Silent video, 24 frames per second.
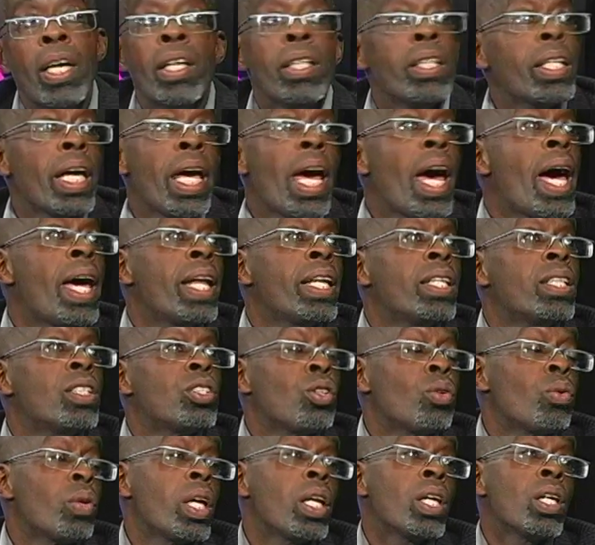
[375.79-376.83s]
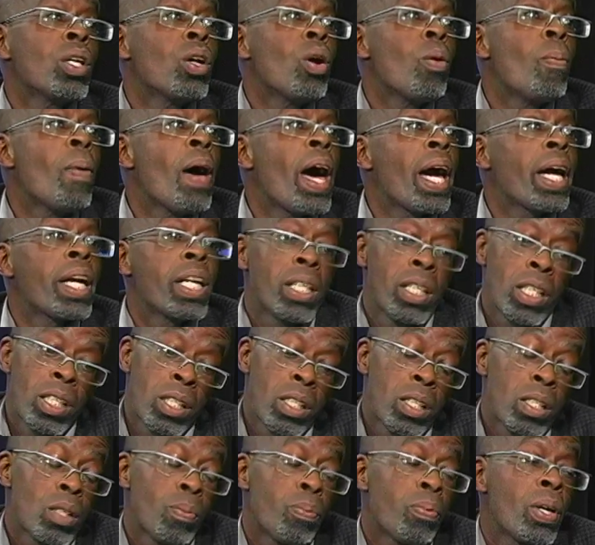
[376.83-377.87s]
they had, so they can go back, and this
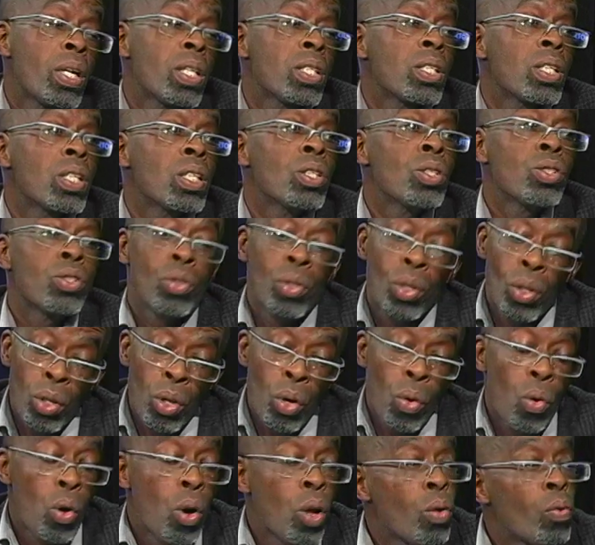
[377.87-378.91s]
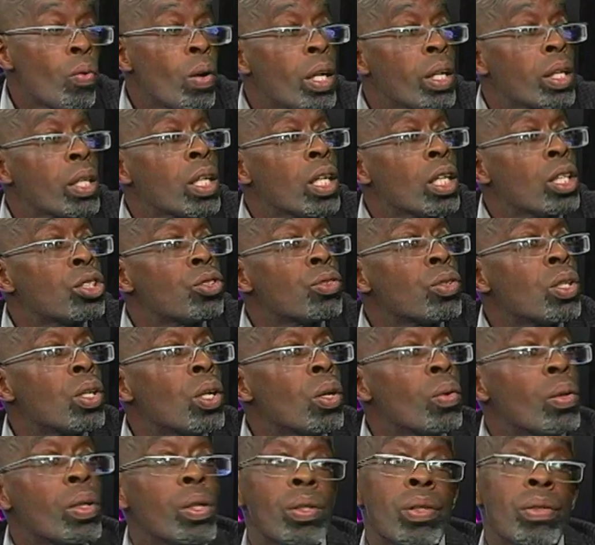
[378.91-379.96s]
is a precedent, so they'll go all around the country
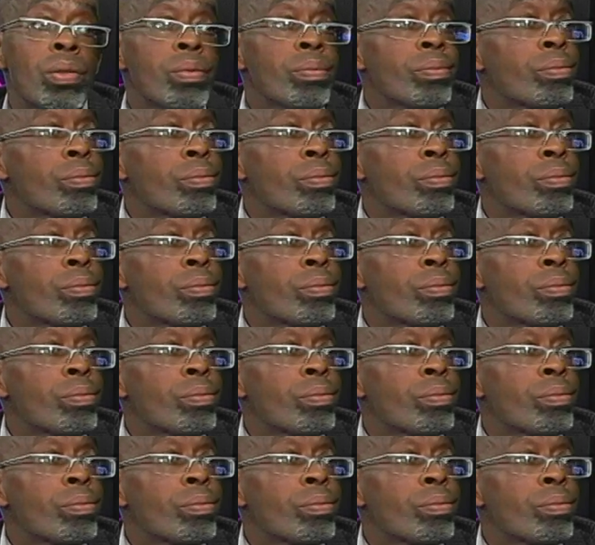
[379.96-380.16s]
going,